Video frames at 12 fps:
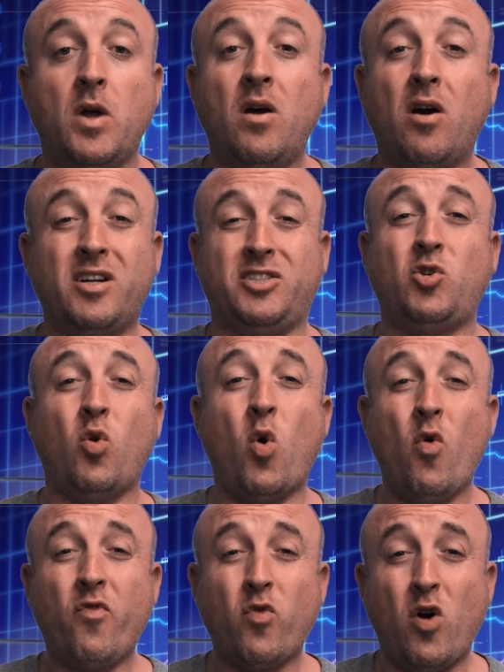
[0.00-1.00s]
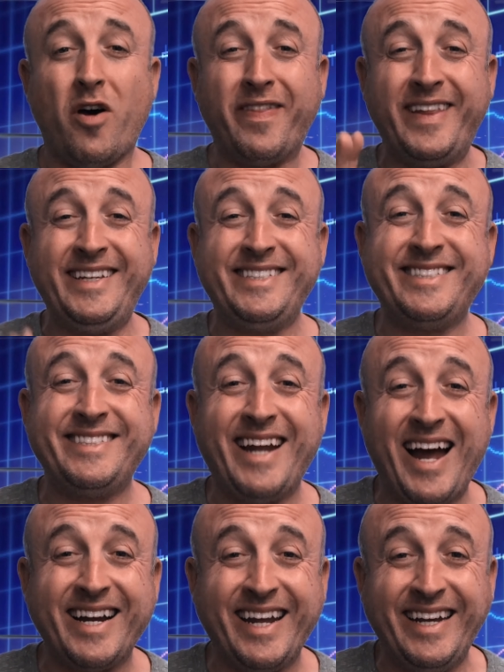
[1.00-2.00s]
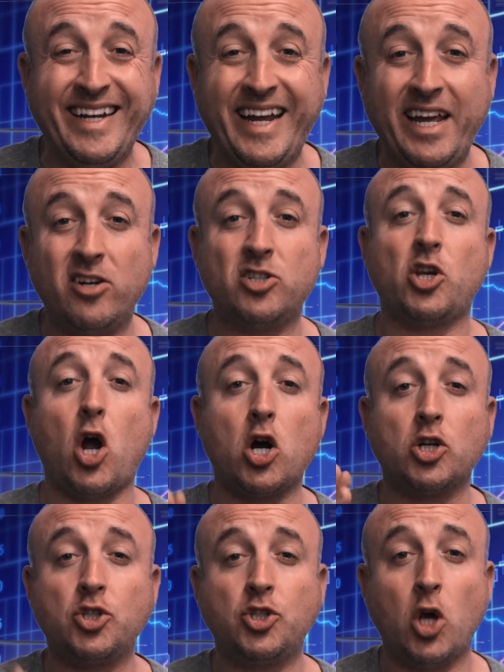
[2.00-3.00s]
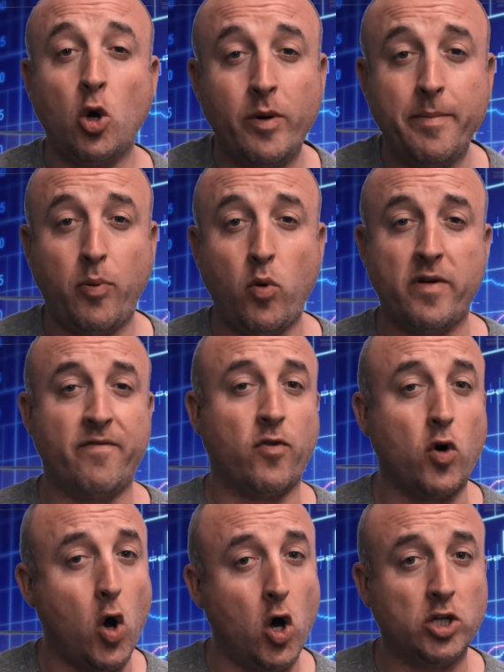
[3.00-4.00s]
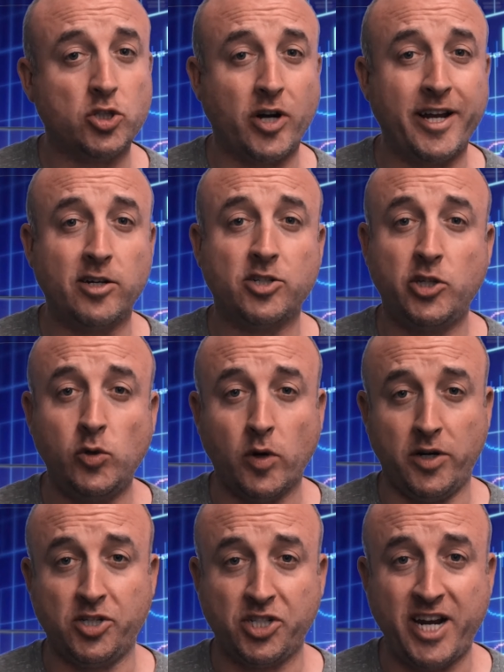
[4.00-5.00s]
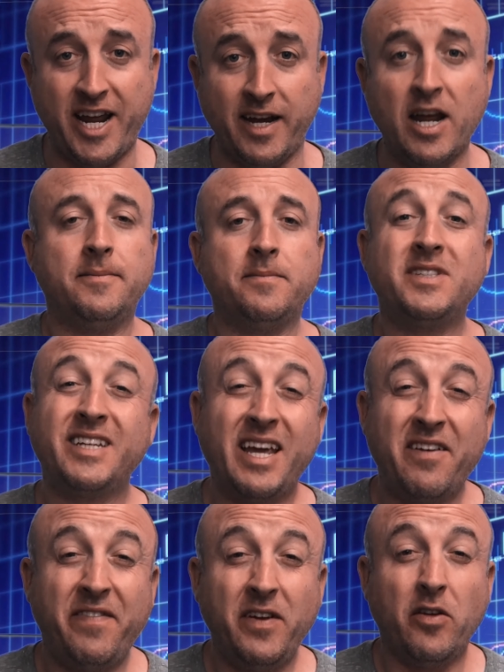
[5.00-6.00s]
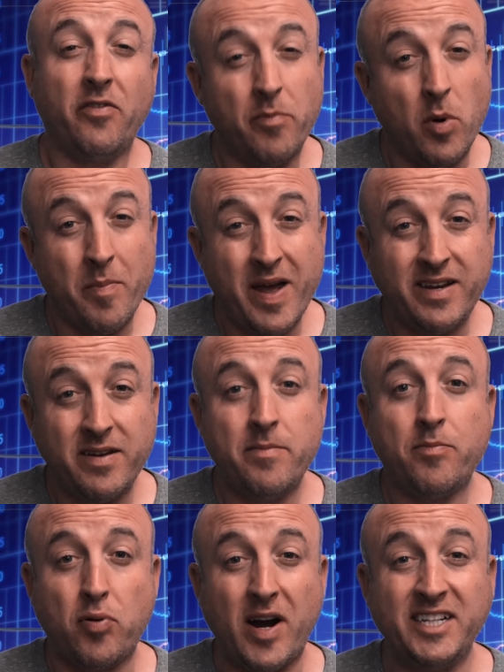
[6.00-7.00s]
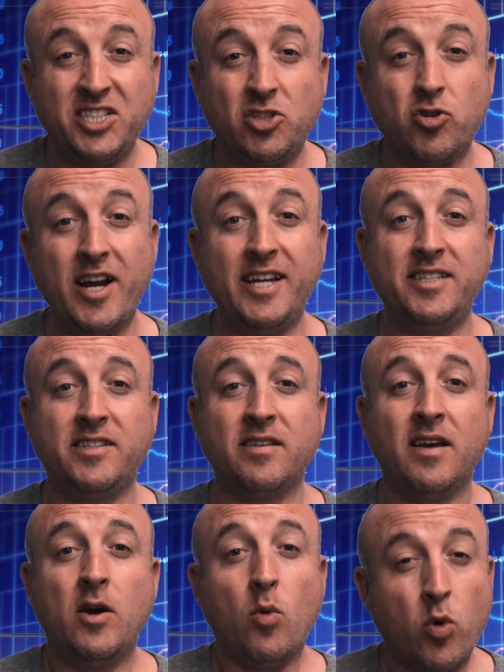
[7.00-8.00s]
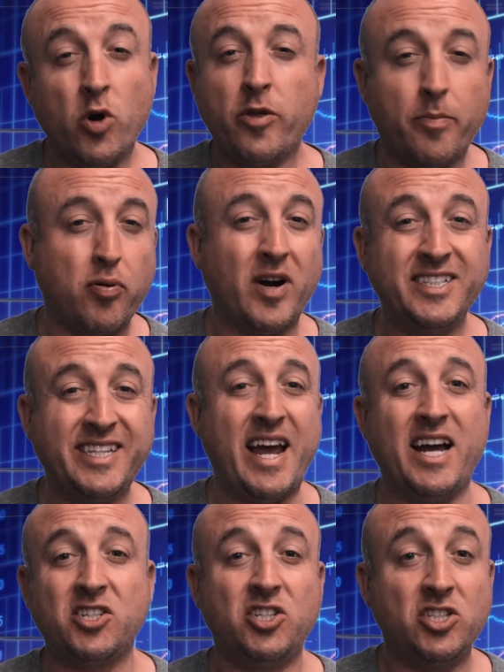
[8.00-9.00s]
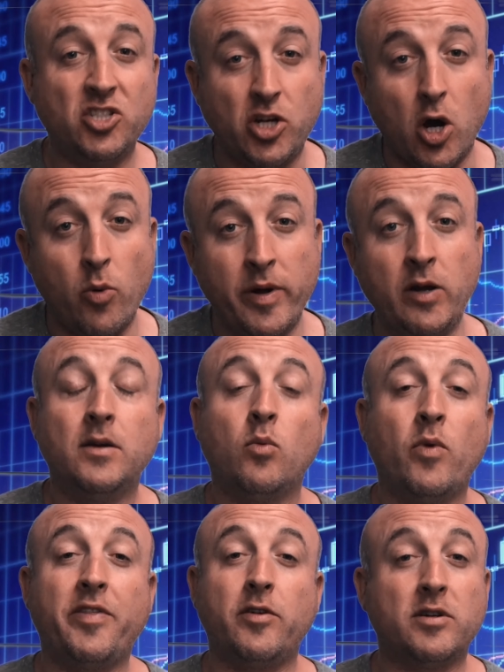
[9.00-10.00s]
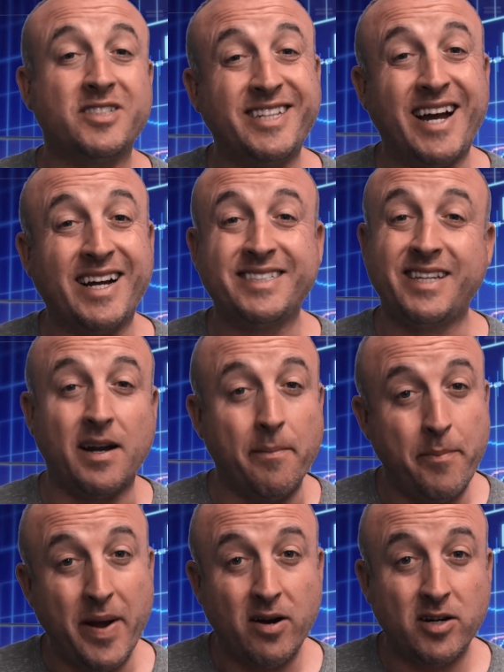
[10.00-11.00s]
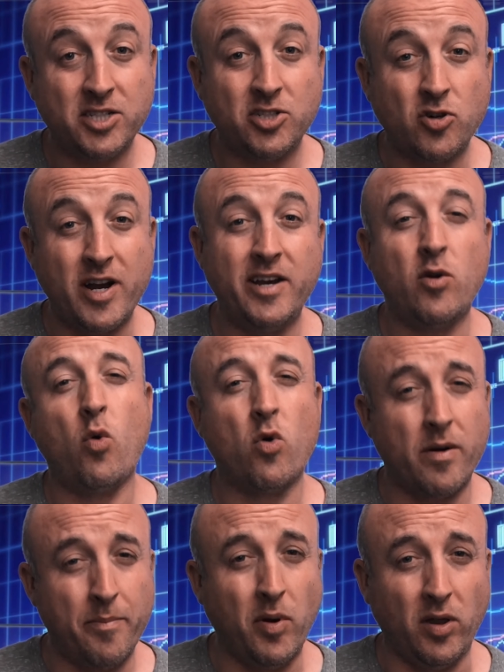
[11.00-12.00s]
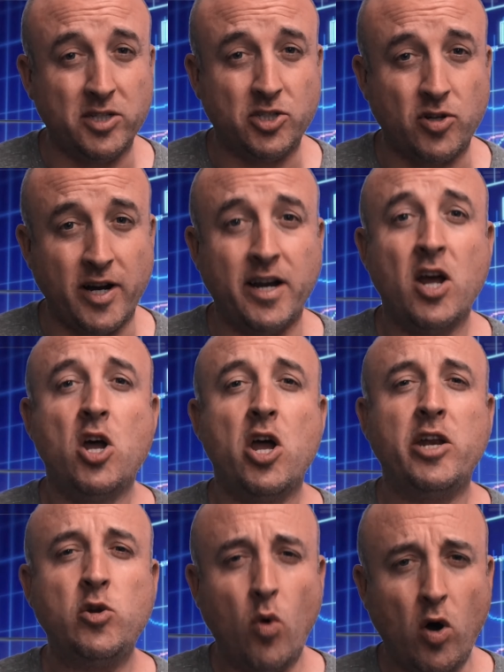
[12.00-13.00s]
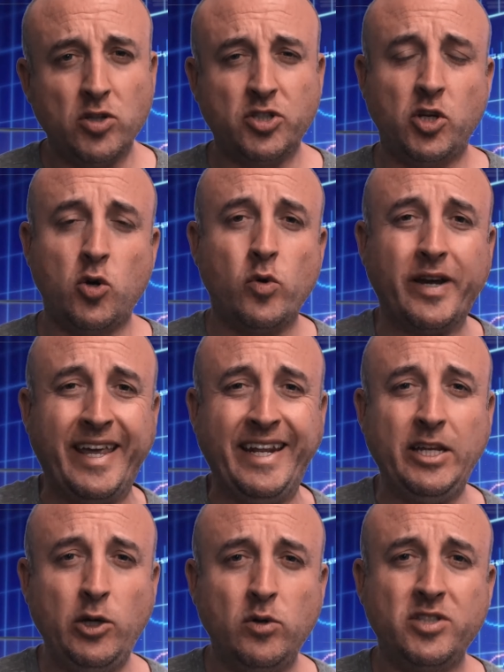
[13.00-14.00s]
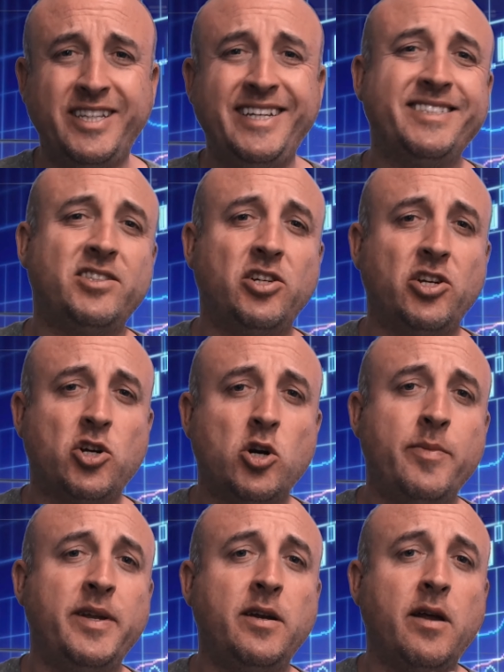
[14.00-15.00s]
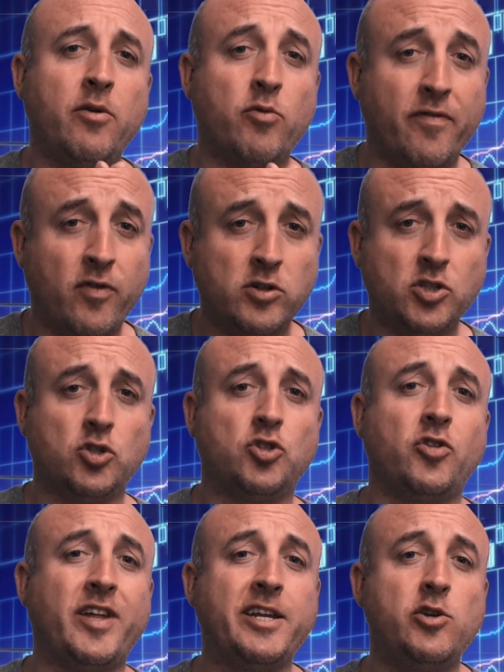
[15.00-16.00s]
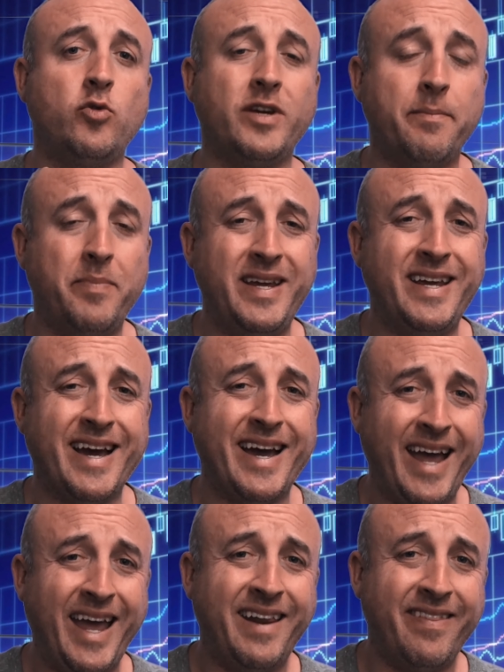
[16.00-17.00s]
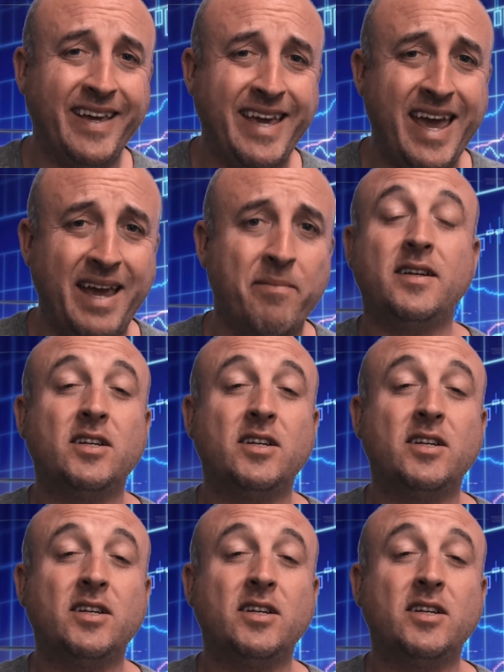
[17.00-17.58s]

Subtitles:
All right, so overall, these stock indicators are so important for all traders to understand. To get a feel of momentum, price trends, where the price action is going, whether a stock is on a bearish trend or a bullish trend. And you also can use these to determine a reversal so that you can be ahead of the game.